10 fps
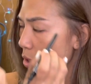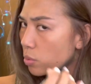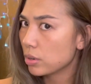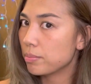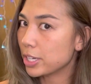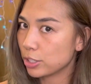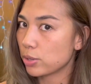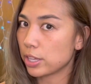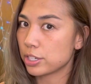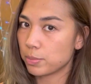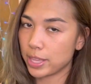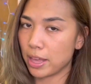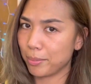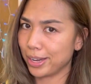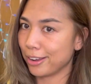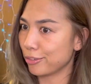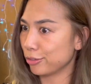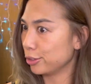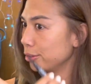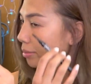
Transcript: Would much rather spend that money on food.